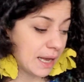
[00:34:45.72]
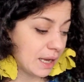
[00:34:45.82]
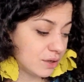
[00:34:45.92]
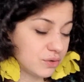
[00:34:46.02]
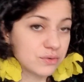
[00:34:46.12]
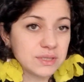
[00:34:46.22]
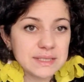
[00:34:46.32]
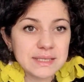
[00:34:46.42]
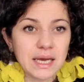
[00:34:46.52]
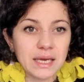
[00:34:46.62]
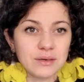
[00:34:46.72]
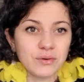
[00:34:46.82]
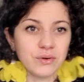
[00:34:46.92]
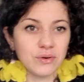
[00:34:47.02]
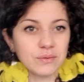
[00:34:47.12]
your design
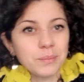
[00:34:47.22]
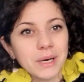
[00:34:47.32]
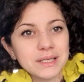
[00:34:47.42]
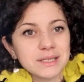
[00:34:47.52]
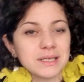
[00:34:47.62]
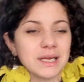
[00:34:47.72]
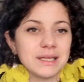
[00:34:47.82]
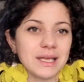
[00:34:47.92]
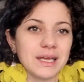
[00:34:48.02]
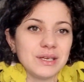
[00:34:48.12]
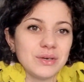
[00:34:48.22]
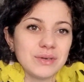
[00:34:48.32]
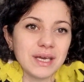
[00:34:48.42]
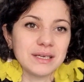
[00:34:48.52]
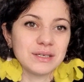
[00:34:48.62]
or your pattern, and then you
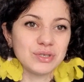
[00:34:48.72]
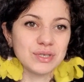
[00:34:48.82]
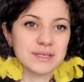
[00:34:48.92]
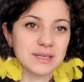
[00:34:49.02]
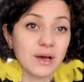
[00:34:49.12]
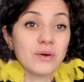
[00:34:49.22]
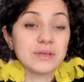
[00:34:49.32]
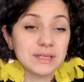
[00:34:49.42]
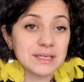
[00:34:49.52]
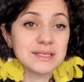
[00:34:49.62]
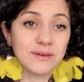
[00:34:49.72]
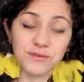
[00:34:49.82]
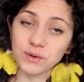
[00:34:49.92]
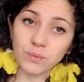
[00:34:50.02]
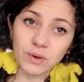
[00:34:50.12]
can just go. This
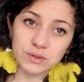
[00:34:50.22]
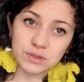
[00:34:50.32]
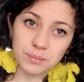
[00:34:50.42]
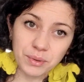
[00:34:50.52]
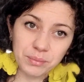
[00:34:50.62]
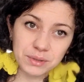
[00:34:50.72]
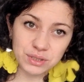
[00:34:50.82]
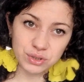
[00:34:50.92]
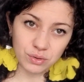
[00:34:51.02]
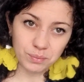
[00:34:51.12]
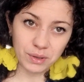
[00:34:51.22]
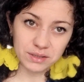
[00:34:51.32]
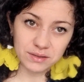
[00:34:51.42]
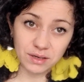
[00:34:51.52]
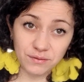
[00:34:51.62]
if you want to publish your
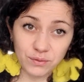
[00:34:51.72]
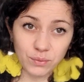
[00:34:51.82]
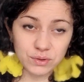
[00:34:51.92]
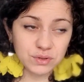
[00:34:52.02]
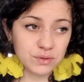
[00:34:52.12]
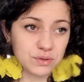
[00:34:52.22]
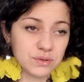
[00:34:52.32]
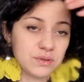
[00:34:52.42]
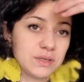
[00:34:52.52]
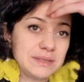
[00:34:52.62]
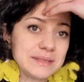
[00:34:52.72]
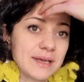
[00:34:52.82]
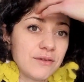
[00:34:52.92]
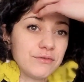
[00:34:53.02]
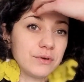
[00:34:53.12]
pattern. If you want to do the
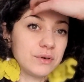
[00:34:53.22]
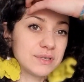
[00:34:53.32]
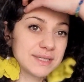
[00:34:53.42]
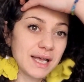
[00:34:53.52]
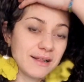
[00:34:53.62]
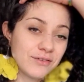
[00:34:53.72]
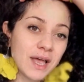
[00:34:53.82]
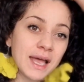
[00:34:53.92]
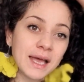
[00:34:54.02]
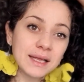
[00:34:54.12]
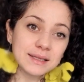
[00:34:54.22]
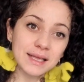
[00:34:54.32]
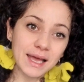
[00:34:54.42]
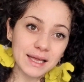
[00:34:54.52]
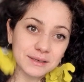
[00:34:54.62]
design for yourself,
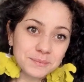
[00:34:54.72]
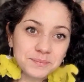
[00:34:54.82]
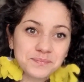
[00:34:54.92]
then